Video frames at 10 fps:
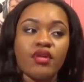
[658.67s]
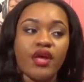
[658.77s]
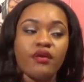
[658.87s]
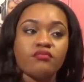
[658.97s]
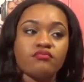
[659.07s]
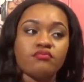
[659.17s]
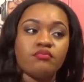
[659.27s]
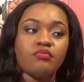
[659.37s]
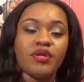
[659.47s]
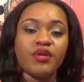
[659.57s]
him
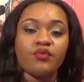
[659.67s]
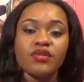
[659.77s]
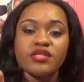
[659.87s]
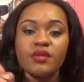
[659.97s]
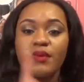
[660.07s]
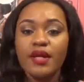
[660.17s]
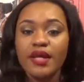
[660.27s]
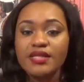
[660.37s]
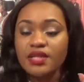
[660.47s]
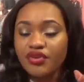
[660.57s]
being with somebody
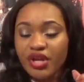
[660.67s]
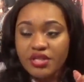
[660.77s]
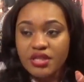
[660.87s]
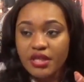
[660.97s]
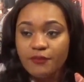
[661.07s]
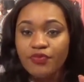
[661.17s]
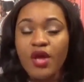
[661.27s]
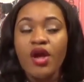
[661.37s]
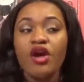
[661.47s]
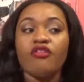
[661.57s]
that's under 18.
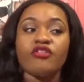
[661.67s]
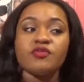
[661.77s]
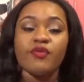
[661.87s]
Chris